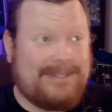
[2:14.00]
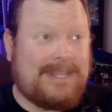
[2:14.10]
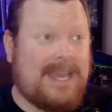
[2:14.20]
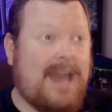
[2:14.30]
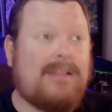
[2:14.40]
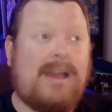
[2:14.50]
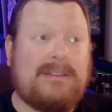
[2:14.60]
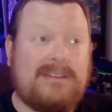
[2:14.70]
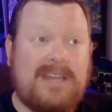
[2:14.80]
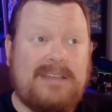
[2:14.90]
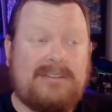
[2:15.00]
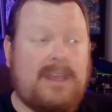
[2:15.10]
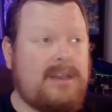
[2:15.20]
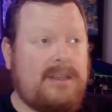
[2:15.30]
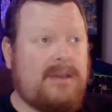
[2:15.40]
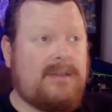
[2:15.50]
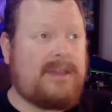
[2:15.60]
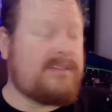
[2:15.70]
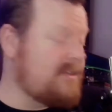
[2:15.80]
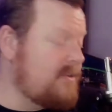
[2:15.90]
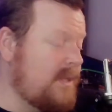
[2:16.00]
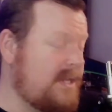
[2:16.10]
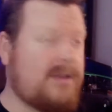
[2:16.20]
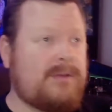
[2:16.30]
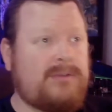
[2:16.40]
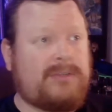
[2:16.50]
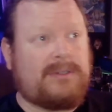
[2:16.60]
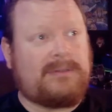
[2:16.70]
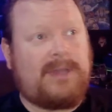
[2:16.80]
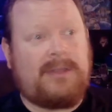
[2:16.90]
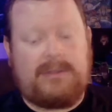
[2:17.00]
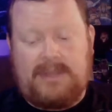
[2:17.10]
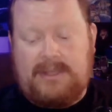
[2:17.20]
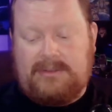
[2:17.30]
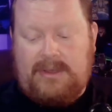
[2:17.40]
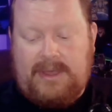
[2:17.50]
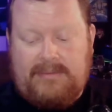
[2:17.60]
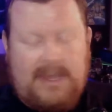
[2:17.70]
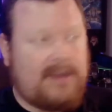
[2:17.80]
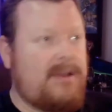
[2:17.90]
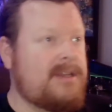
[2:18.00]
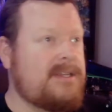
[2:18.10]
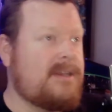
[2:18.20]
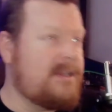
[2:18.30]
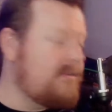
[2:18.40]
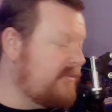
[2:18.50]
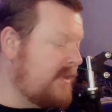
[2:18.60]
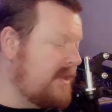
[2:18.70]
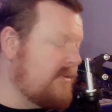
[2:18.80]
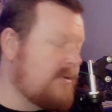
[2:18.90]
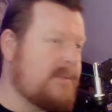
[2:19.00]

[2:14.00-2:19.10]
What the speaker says: Like I like the taste, and that's like Doritos and other things all have that oniony flavor.